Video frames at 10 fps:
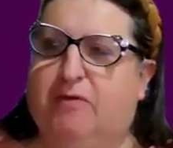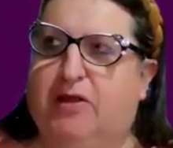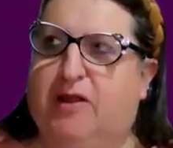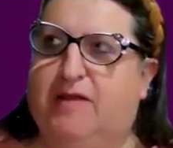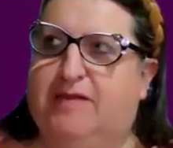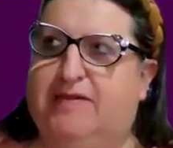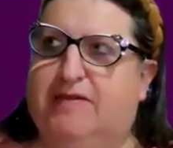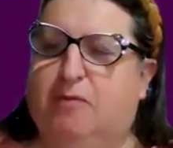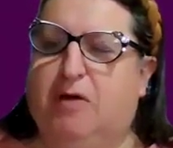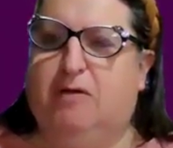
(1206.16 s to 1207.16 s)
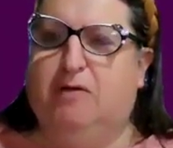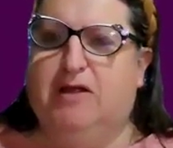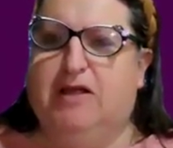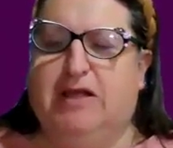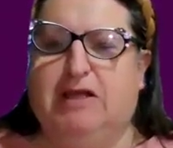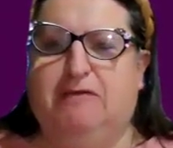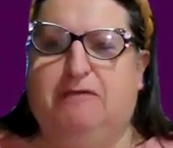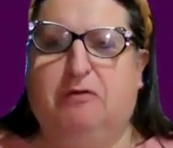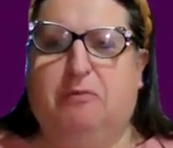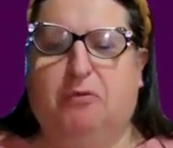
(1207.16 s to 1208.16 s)
realized, well,
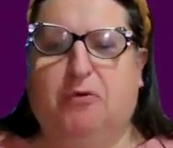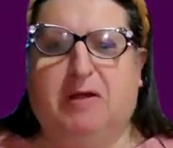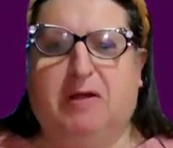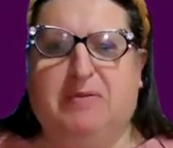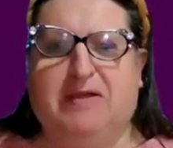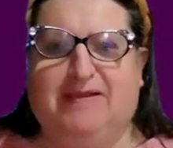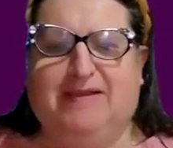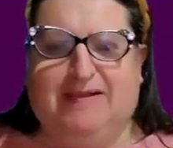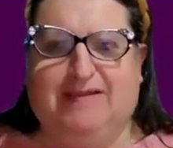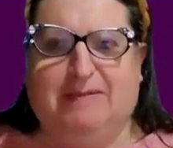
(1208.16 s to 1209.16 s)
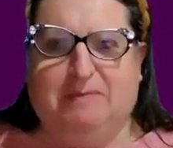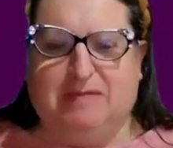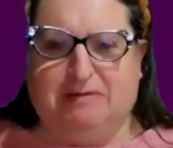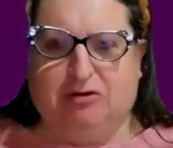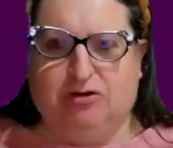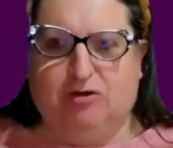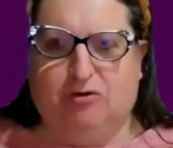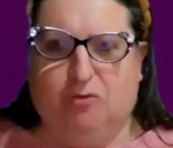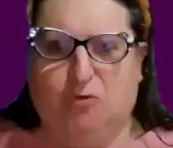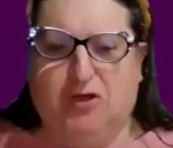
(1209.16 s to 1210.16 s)
if you're brought up in systems which are
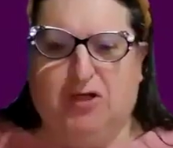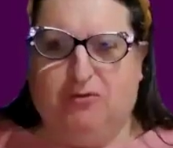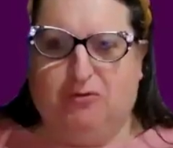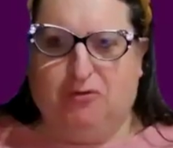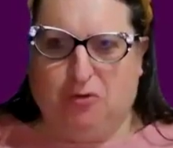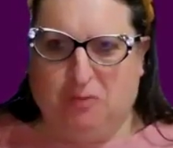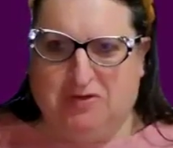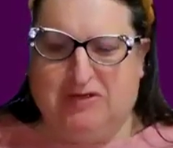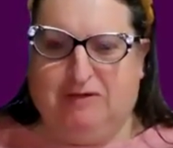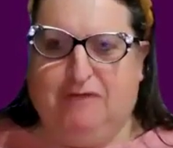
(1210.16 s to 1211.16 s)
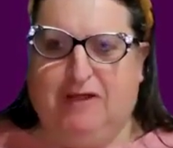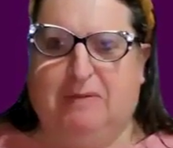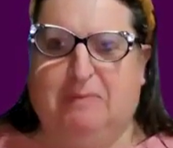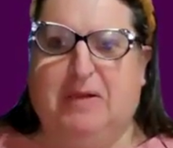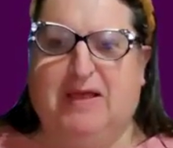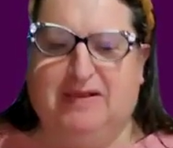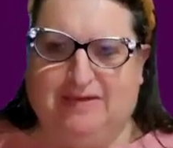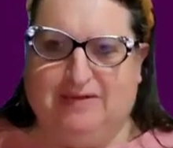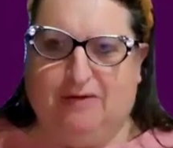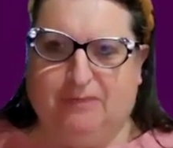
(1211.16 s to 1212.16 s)
all heteronormative and are
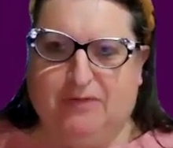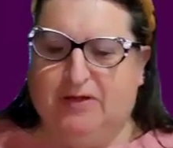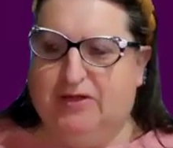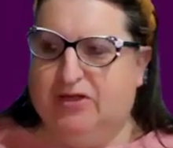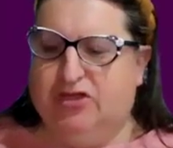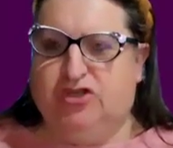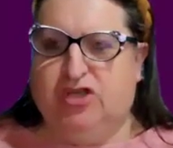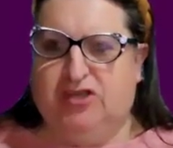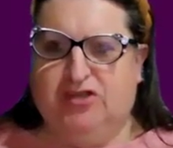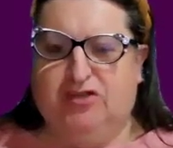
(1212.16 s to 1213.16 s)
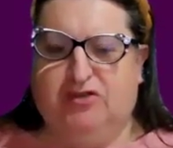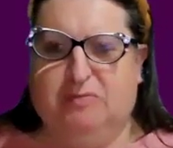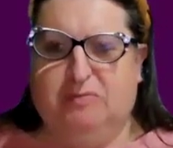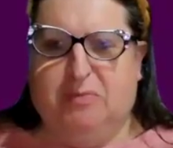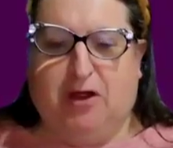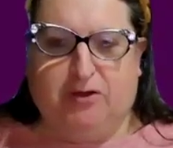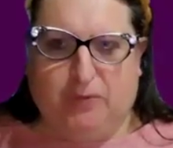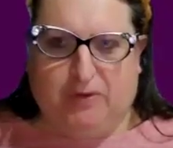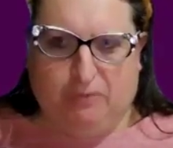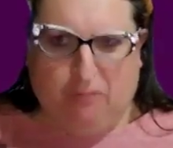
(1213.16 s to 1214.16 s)
based on gendered binary